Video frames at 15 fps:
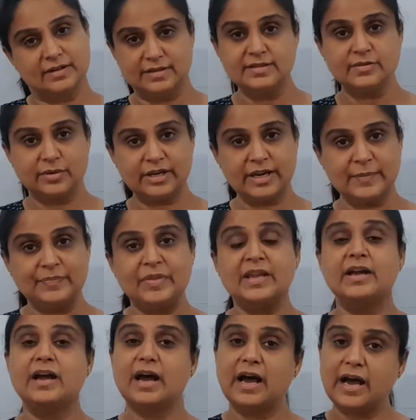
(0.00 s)
Okay.
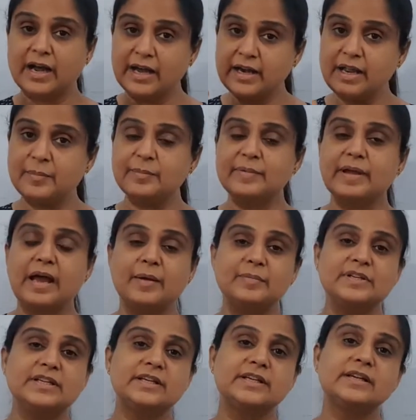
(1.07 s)
Agar I'm
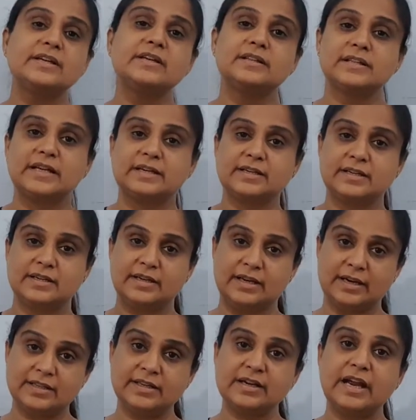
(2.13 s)
taking that
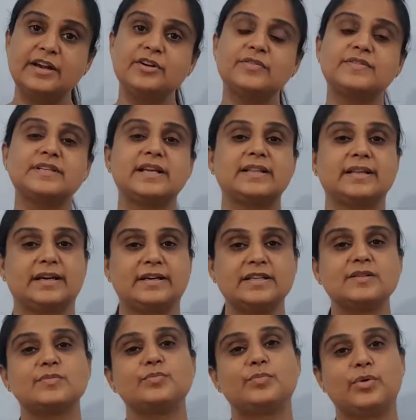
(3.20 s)
another kind of cell, that is
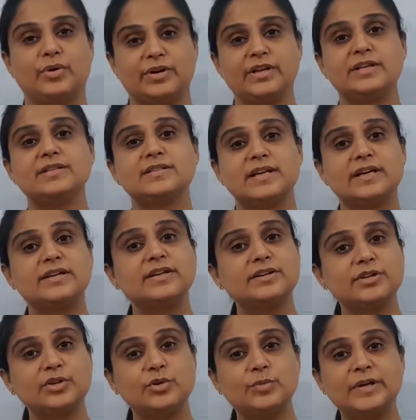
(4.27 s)
body centered
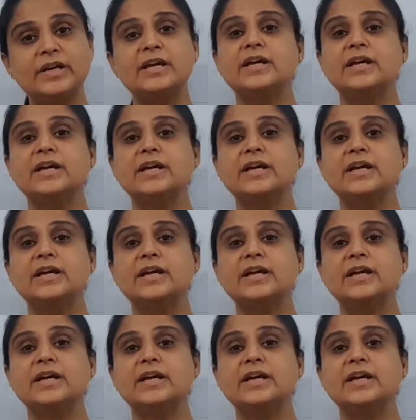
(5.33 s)
cubic.